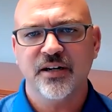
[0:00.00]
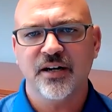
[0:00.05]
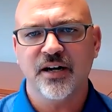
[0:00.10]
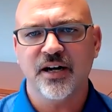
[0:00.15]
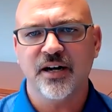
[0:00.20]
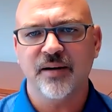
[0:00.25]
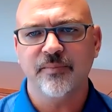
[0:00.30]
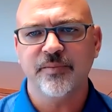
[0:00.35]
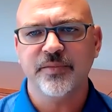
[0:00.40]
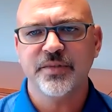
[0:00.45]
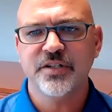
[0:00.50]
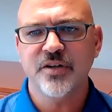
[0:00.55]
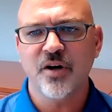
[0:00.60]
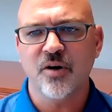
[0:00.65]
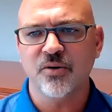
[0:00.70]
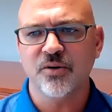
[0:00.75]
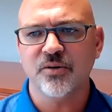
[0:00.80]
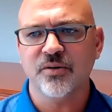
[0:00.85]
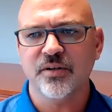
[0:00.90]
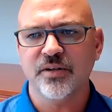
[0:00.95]

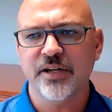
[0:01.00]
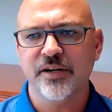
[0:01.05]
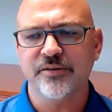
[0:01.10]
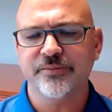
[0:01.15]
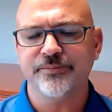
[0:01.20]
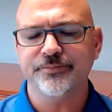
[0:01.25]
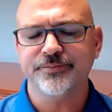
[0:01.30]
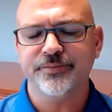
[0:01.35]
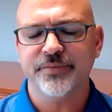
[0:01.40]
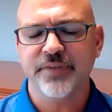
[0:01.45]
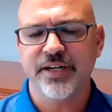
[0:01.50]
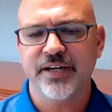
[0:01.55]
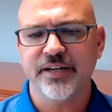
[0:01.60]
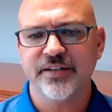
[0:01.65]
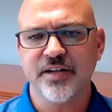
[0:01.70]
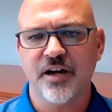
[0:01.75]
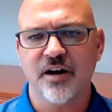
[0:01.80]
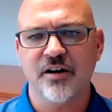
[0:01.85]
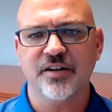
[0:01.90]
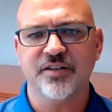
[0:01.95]
Don't, and
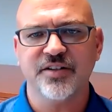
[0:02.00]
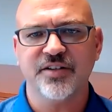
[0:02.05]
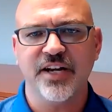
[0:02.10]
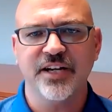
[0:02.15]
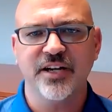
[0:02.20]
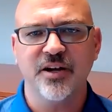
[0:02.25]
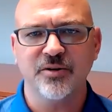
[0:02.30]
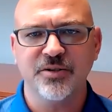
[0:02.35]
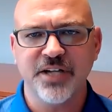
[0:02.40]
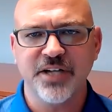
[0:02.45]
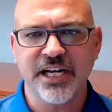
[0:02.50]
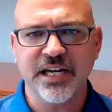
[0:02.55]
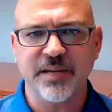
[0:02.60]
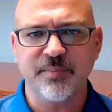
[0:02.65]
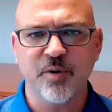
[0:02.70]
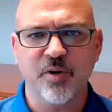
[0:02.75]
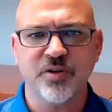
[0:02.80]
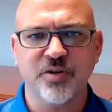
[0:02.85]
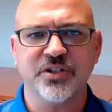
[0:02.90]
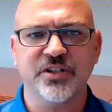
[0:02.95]
it's hard to say, don't take
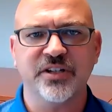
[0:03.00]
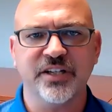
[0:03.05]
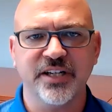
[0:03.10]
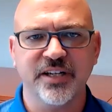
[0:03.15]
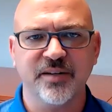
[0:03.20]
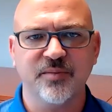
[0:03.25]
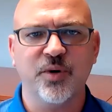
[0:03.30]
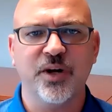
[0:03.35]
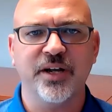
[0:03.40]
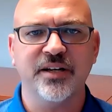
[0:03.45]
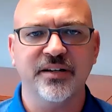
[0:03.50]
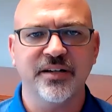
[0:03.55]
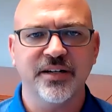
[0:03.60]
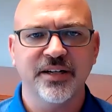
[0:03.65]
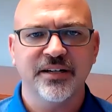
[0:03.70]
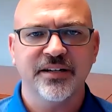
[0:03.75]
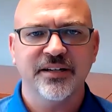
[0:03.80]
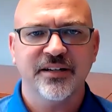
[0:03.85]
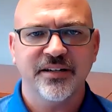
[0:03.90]
it personally when